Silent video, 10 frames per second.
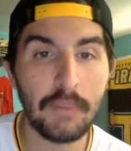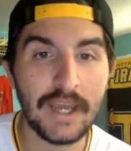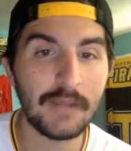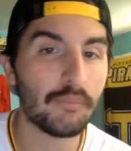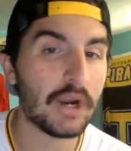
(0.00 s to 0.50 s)

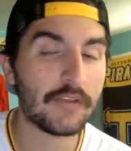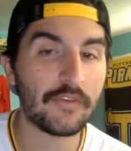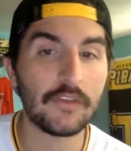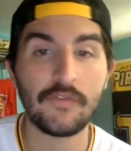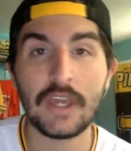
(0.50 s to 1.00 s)
bed and
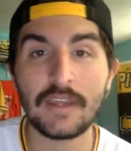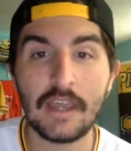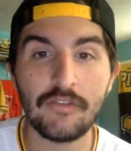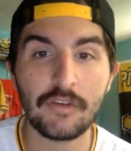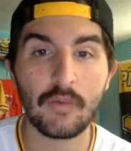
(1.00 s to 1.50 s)
breakfast,
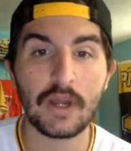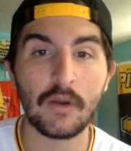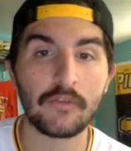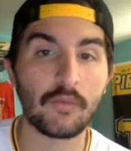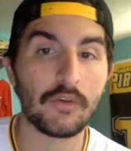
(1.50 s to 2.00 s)
vacation
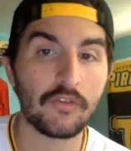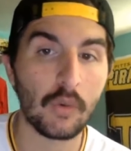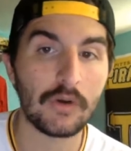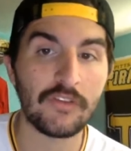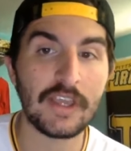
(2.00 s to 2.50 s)
rentals,
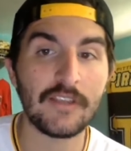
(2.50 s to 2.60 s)
resorts,